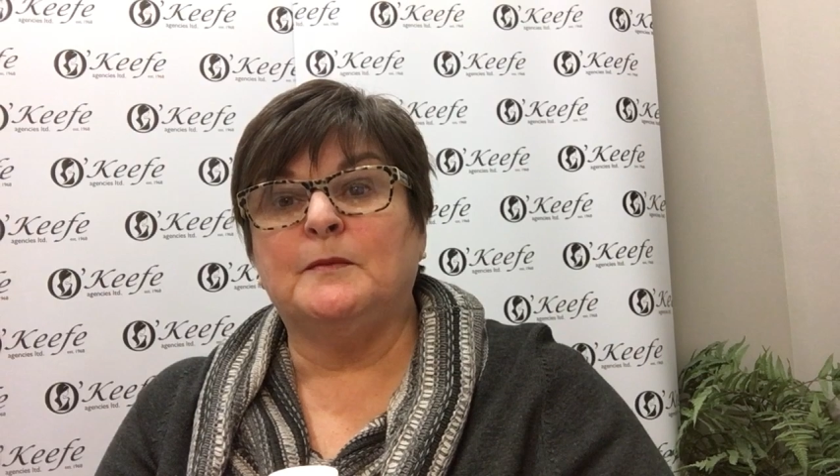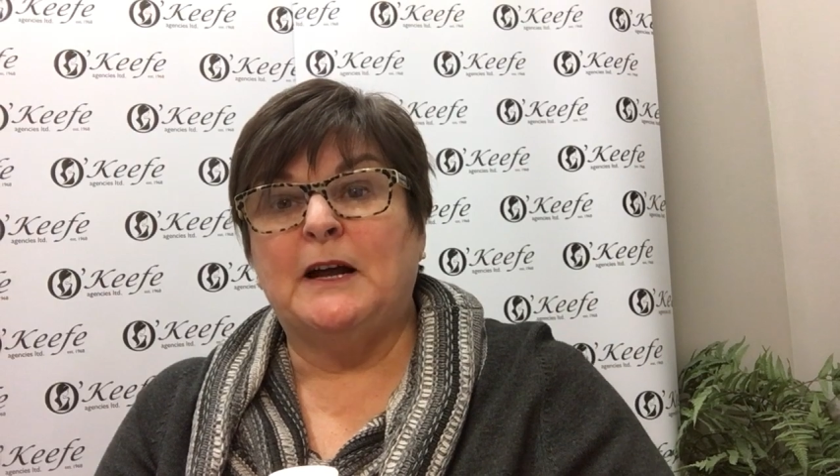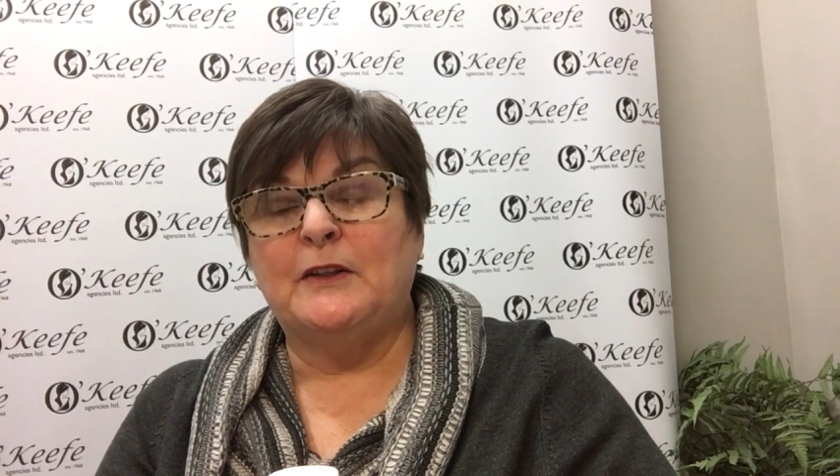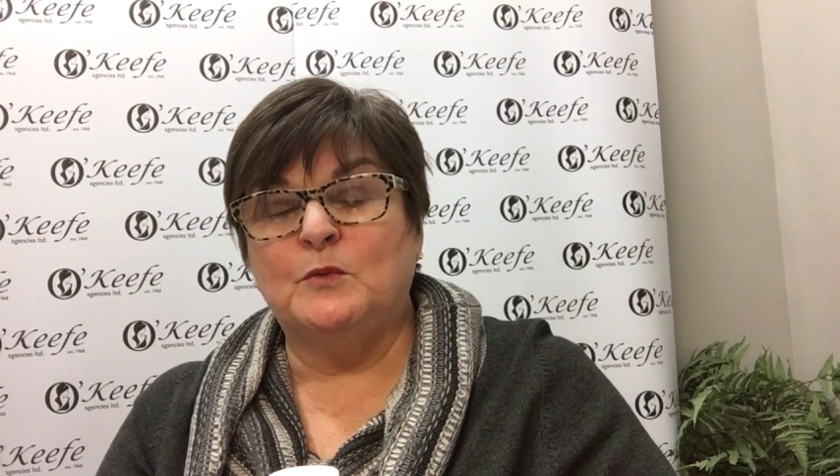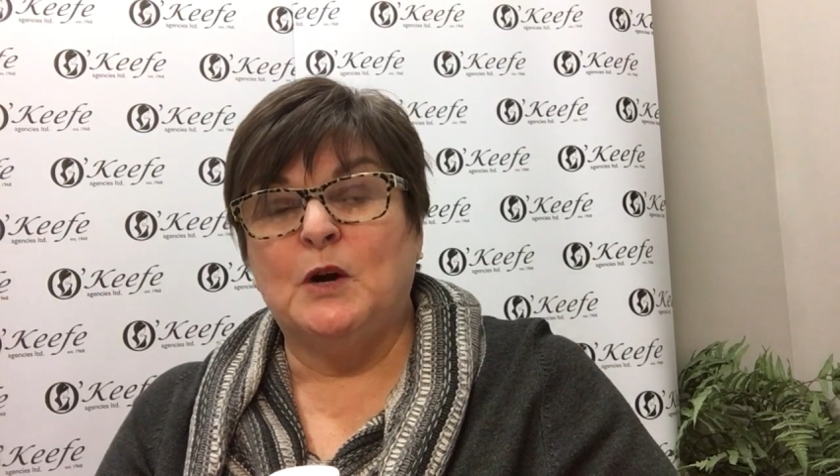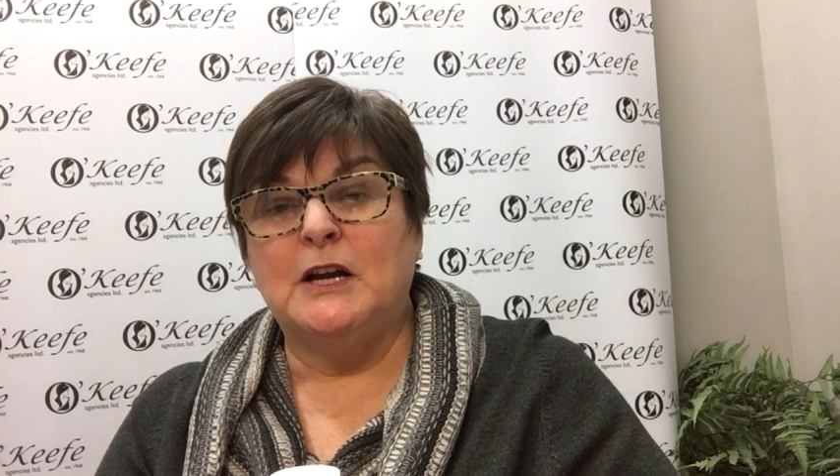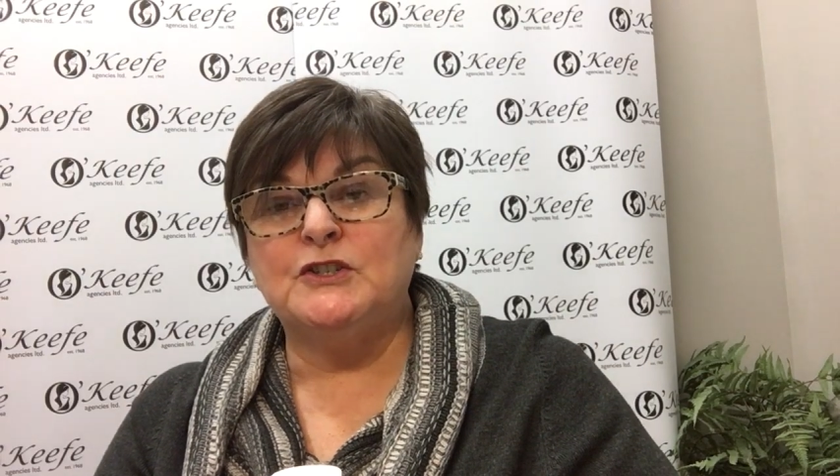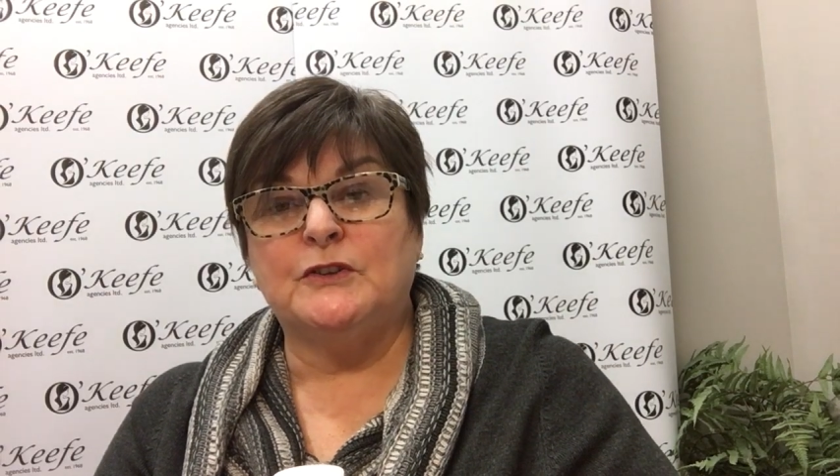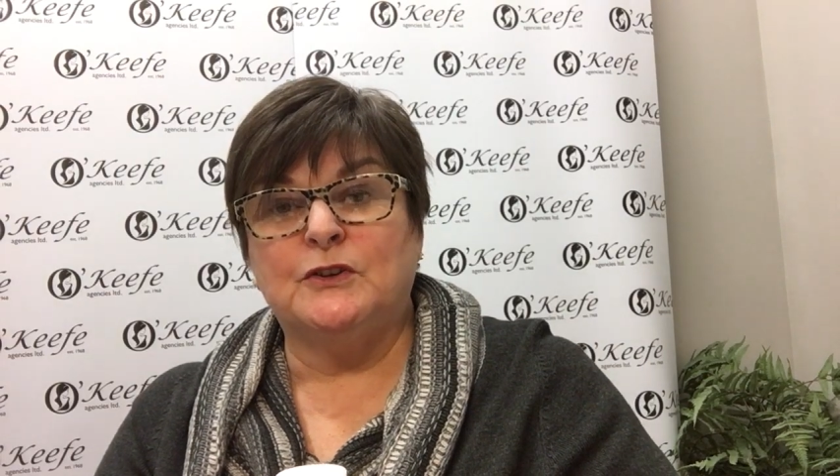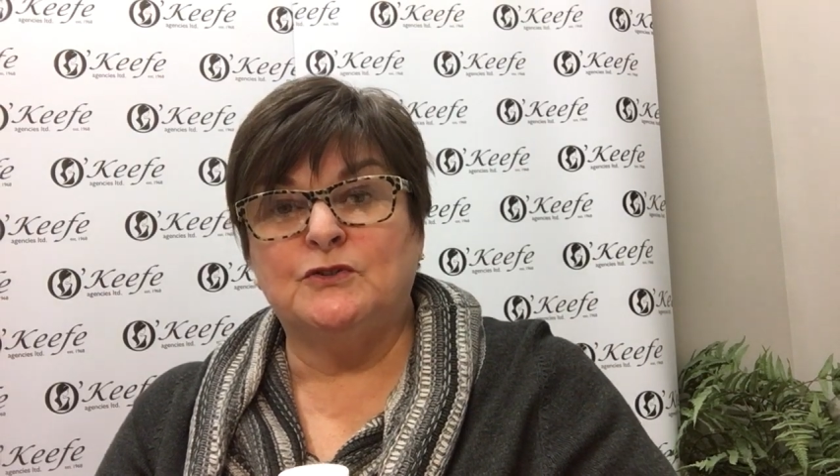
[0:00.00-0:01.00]
out of the wash
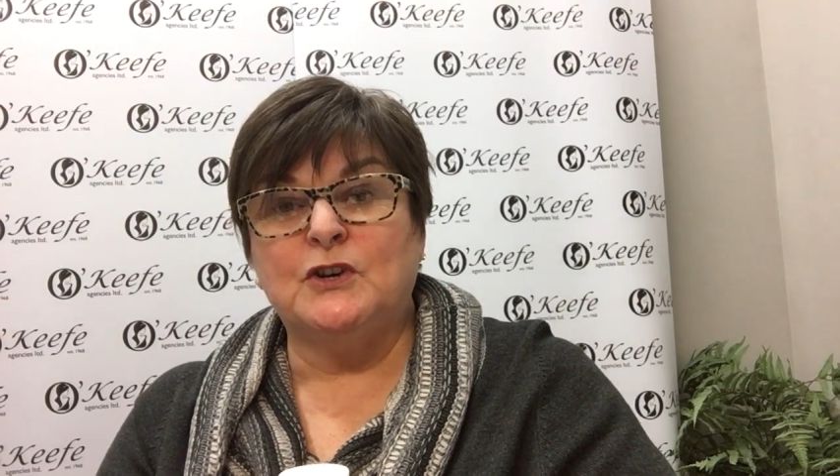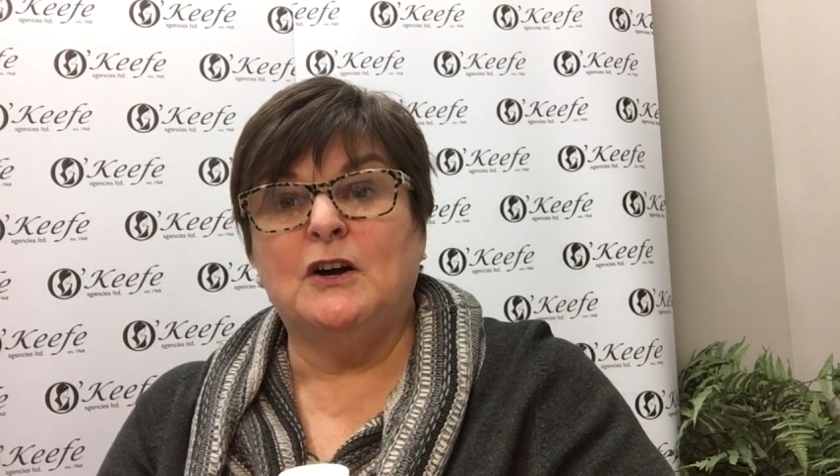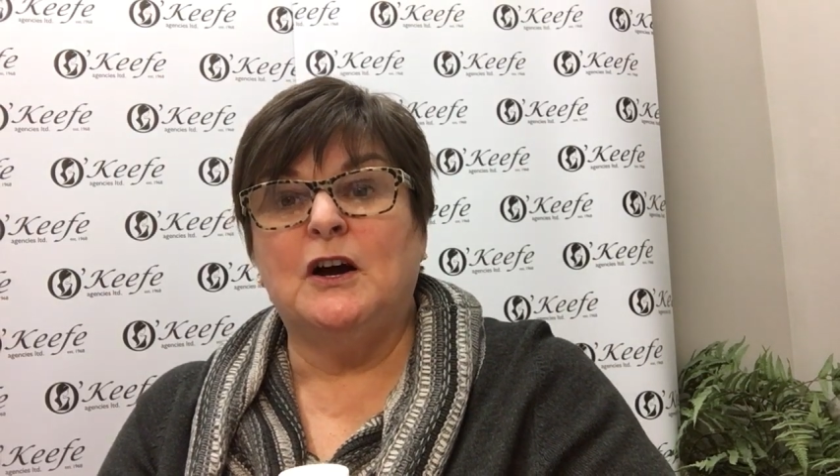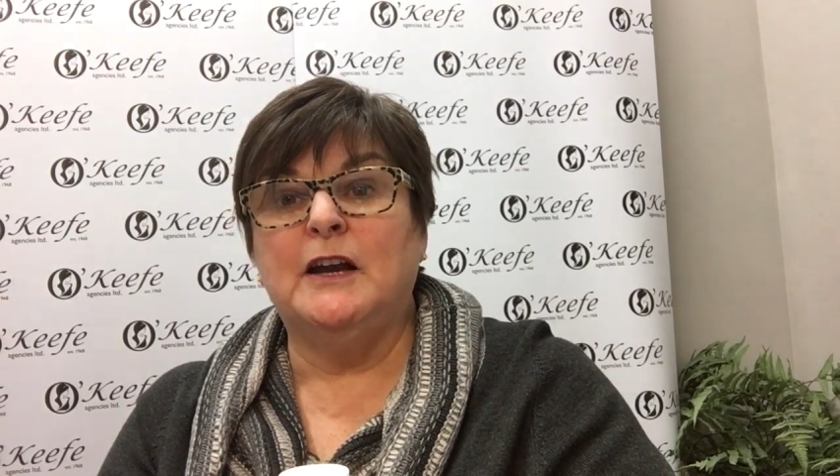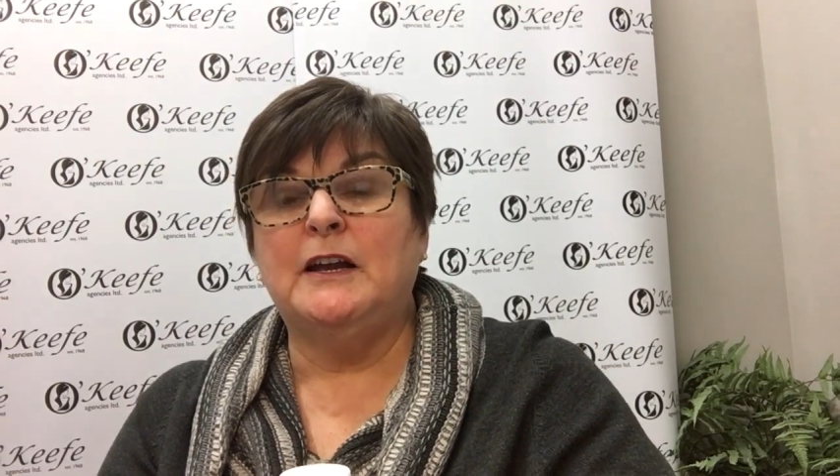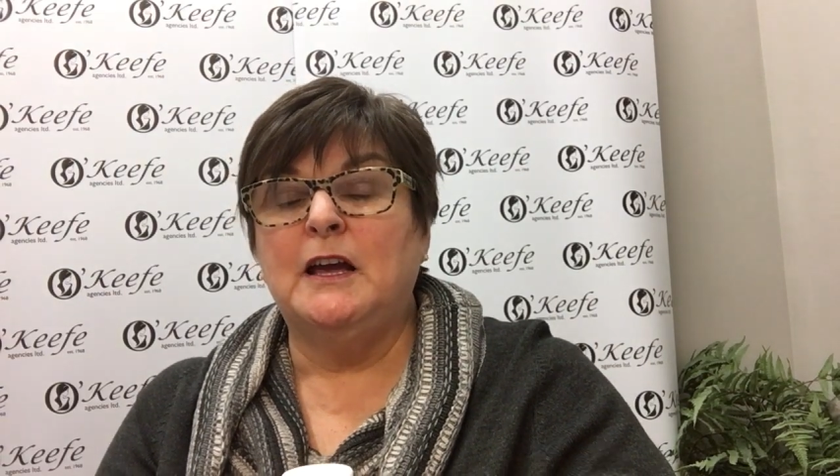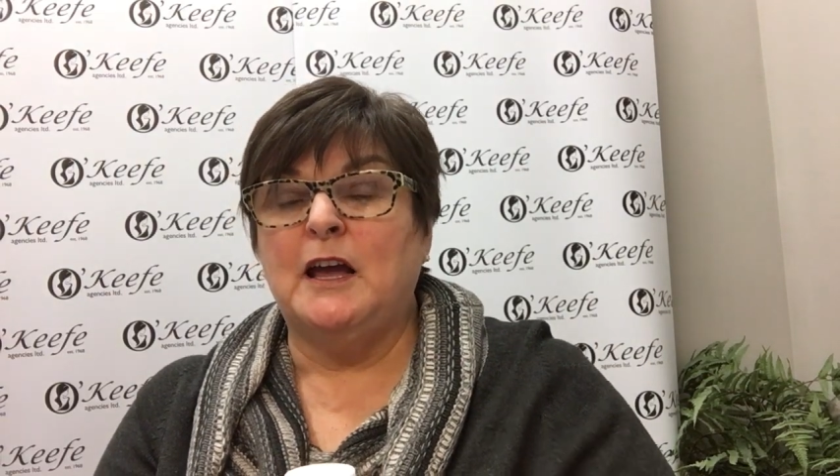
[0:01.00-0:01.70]
and they're dried